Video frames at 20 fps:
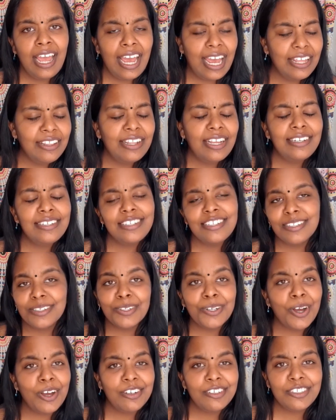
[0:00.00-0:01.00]
and they
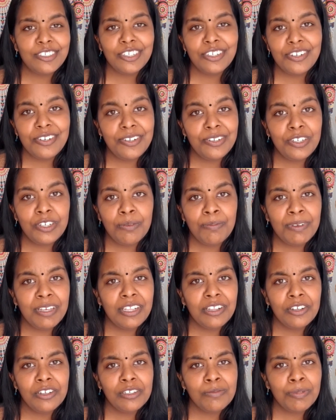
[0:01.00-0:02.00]
still continue to be
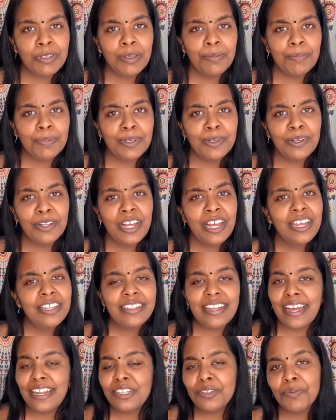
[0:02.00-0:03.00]
those people,
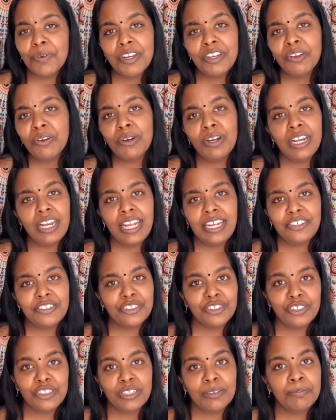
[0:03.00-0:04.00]
that's when your
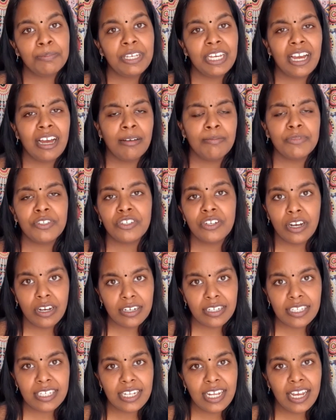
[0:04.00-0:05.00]
relationship becomes
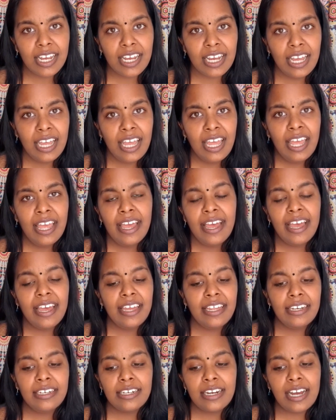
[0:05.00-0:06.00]
toxic.
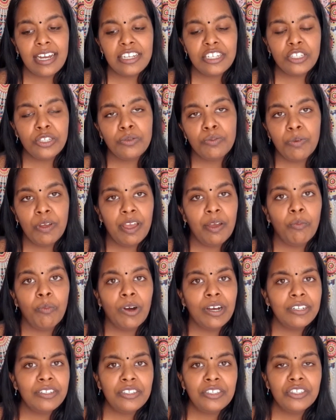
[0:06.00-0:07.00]
And I swear,
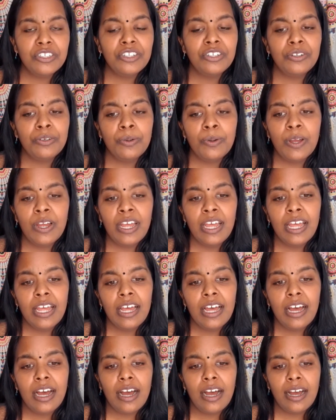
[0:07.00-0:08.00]
once you
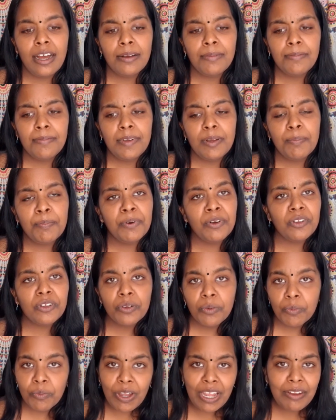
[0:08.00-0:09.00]
pull
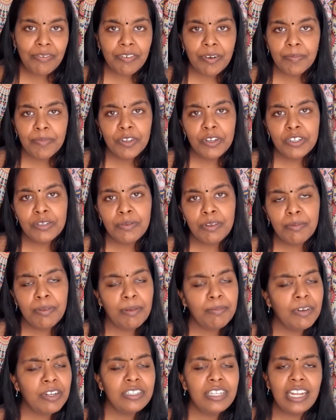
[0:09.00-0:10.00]
away from those people,
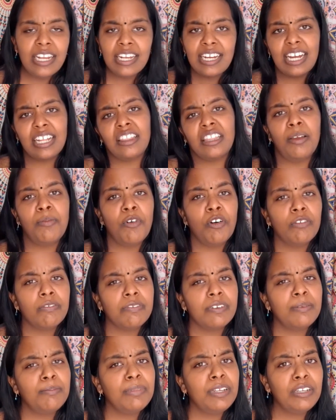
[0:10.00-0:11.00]
I'm not saying cut them off
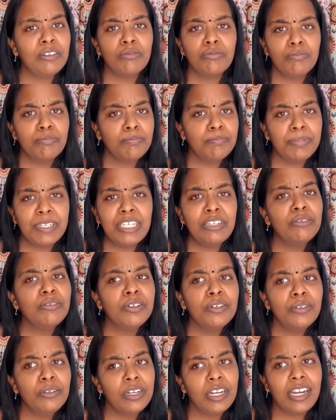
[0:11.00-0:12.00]
and be
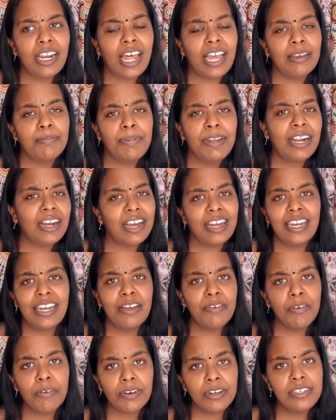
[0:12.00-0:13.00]
rude and like be like, I
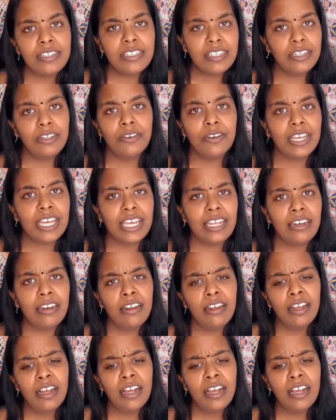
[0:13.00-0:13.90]
never want to see you again.